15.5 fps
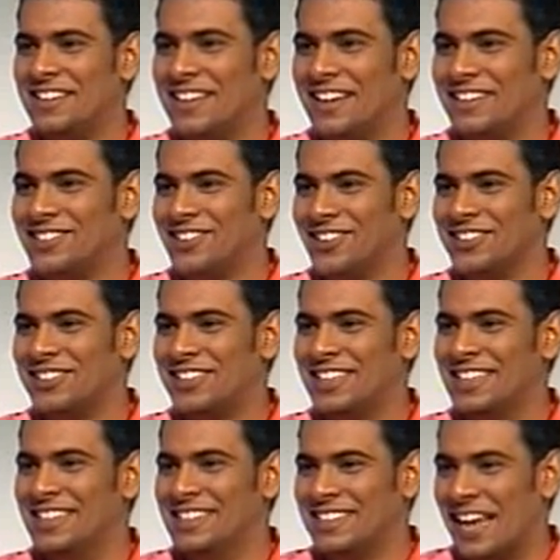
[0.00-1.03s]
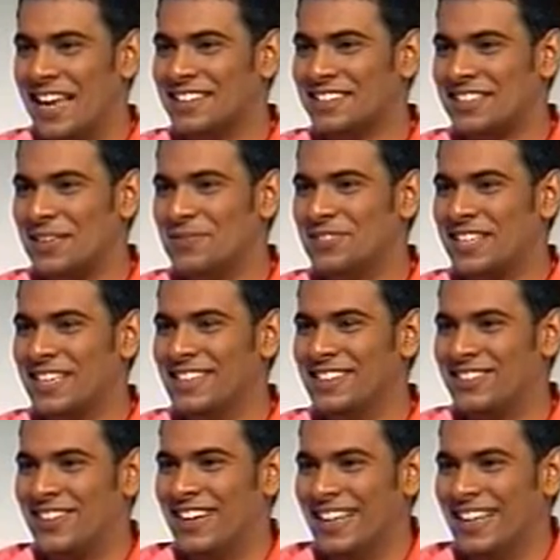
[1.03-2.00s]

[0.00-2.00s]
like daughter skills, same skills, right?